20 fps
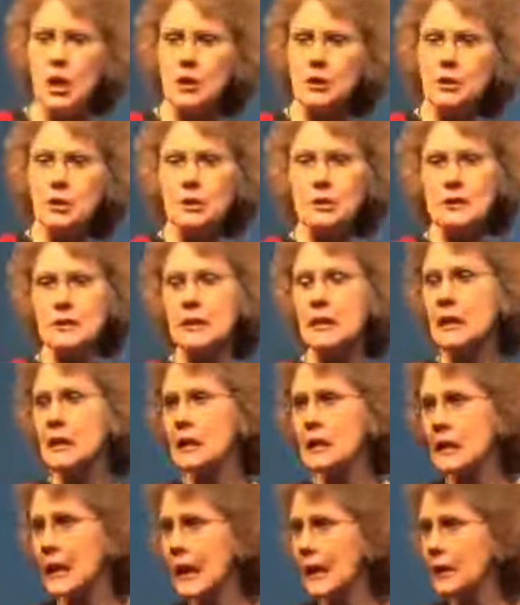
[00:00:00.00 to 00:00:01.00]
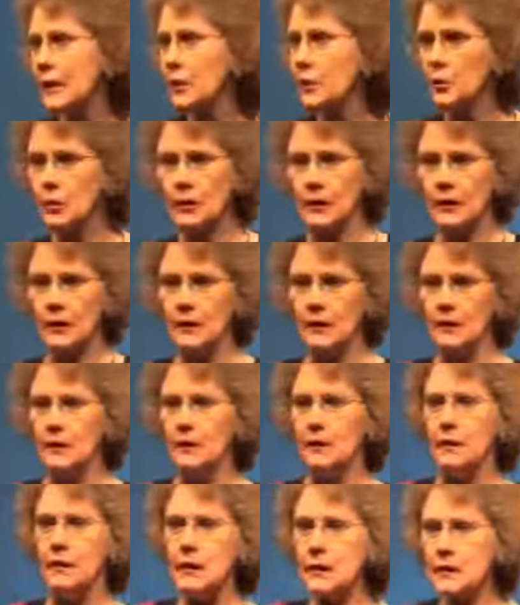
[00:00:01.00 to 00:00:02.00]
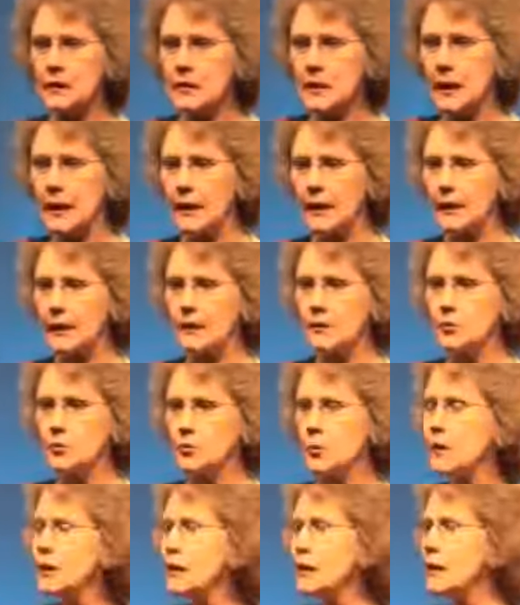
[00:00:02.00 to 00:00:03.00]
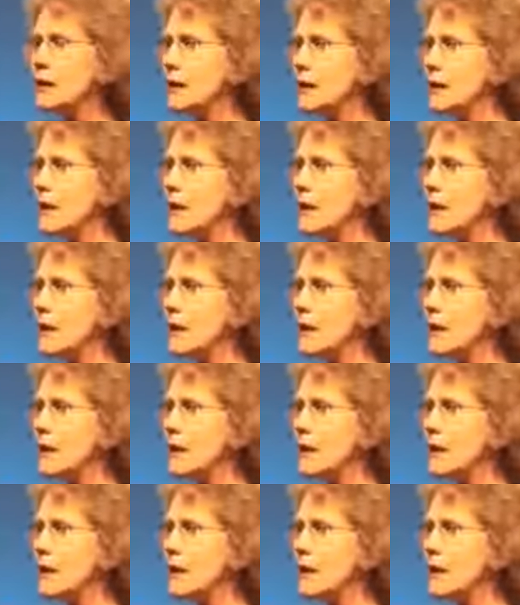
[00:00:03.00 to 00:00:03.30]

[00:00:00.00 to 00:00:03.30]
not just the inadequate intake. Drinking